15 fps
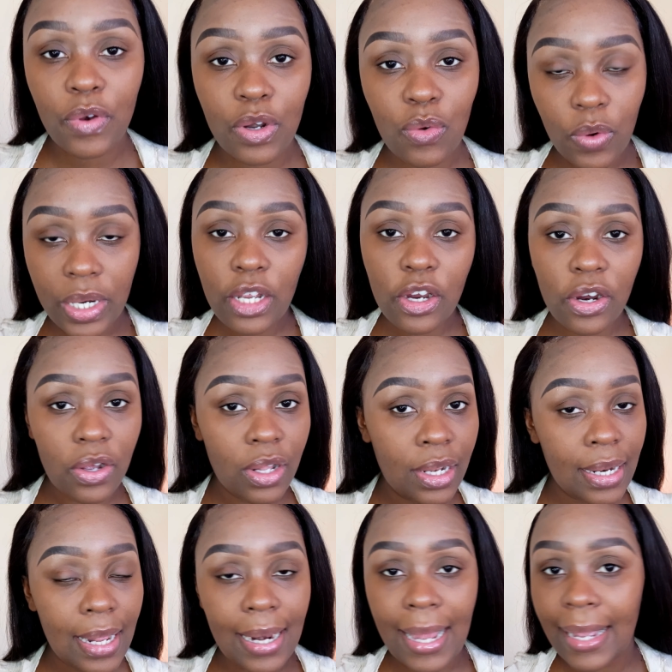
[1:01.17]
an oily
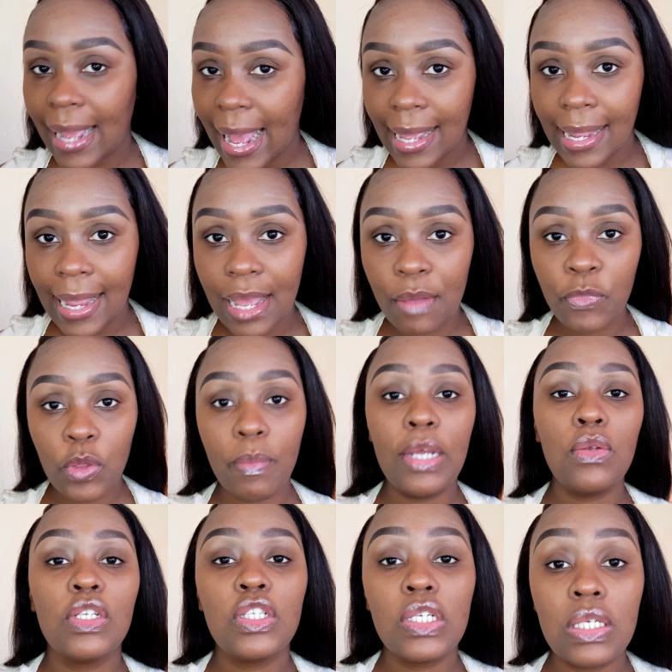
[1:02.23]
girl like I am, you might
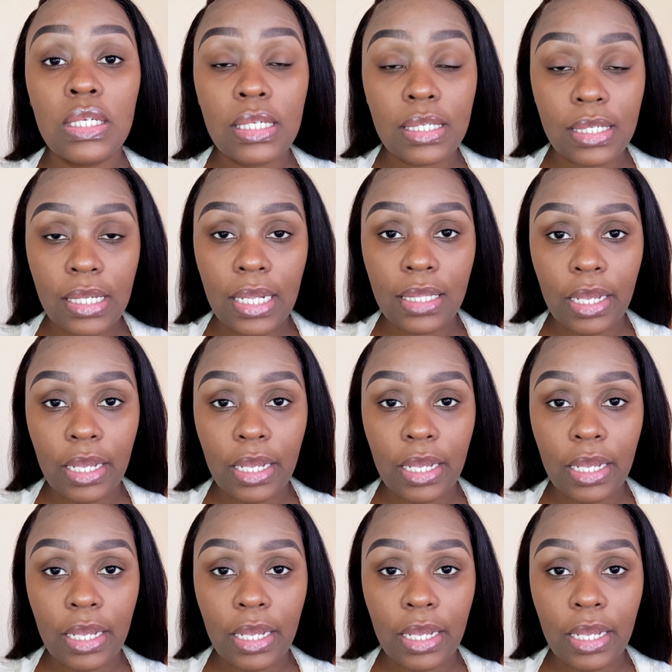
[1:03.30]
want to set